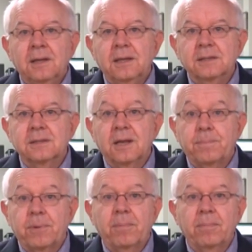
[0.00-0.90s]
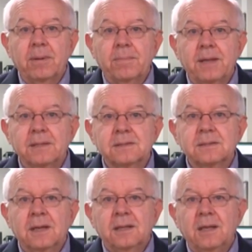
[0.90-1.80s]
yesterday probably
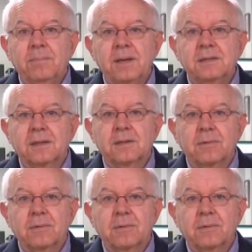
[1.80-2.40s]
means the immediate